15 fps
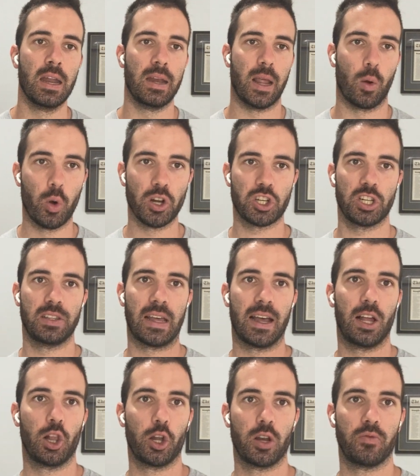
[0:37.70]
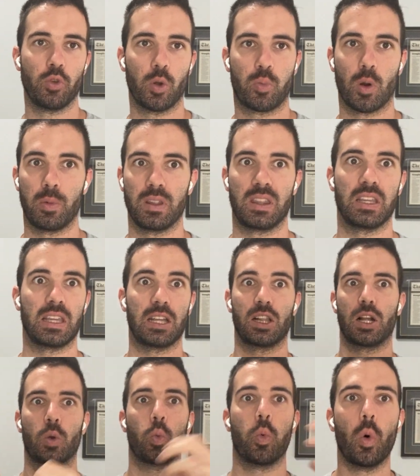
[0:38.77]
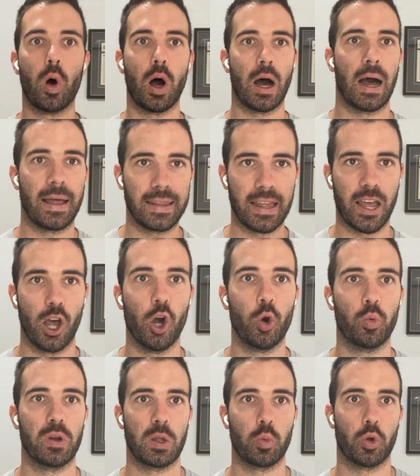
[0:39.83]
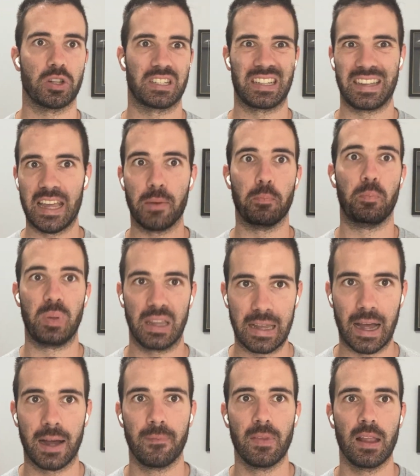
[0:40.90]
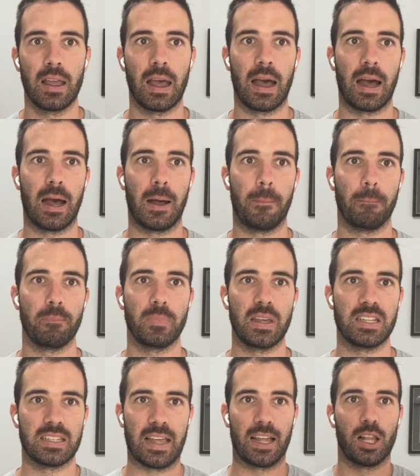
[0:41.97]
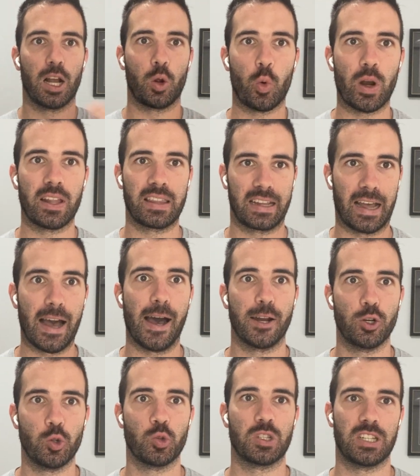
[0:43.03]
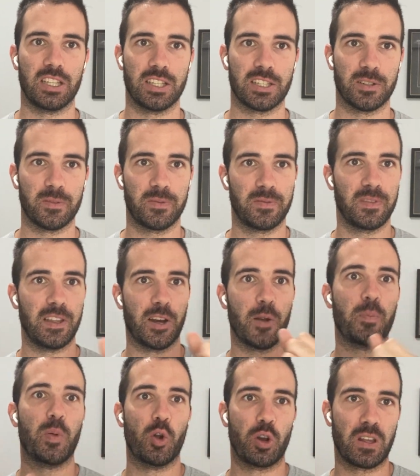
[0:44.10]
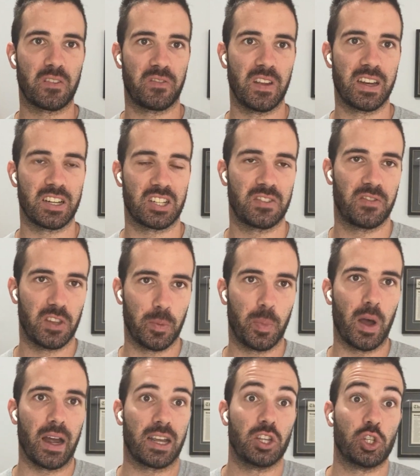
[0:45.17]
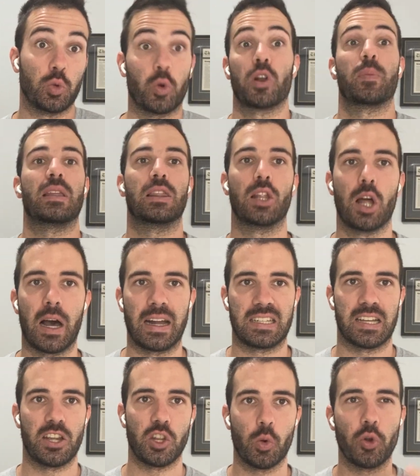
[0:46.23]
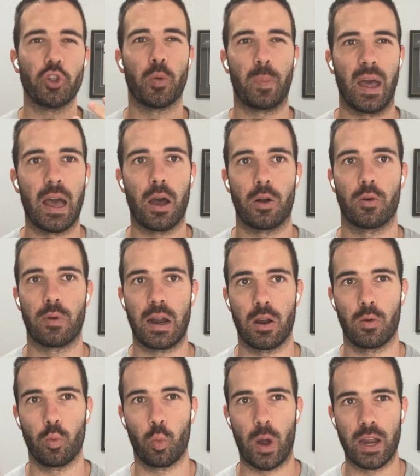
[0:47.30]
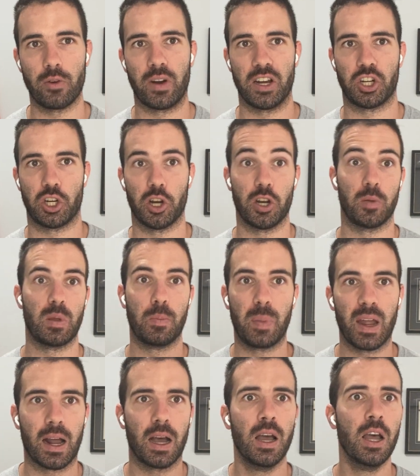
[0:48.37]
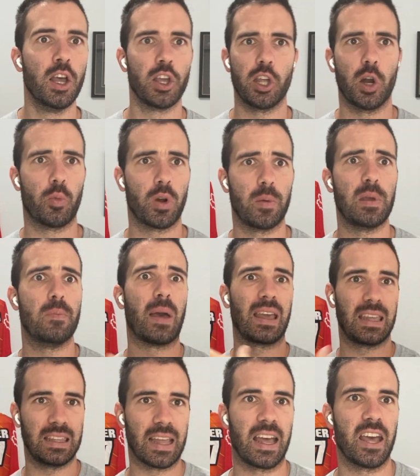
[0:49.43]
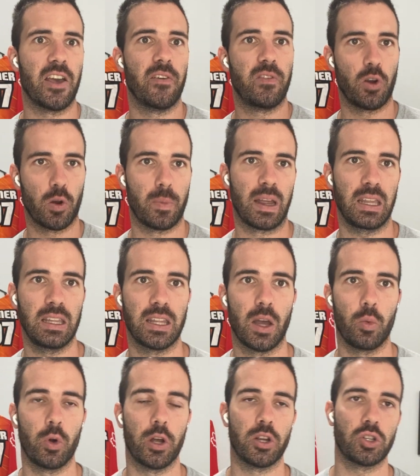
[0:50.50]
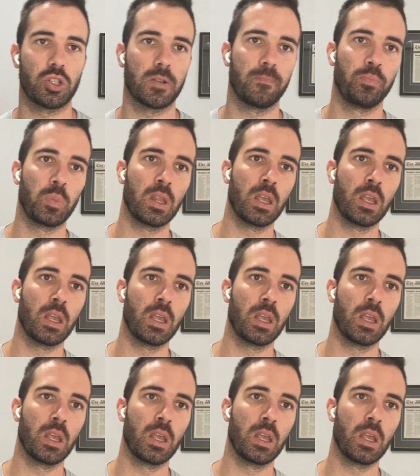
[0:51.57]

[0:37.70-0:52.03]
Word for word: Now, watching that, a lot of you are probably thinking, like, why the hell would he want to get bigger? Um, isn't that like one of the cardinal sins of you know building fitness for the bike? Is you want to be lighter and you want your power to weight ratio to be better. You don't want to be making that heavier and making that worse.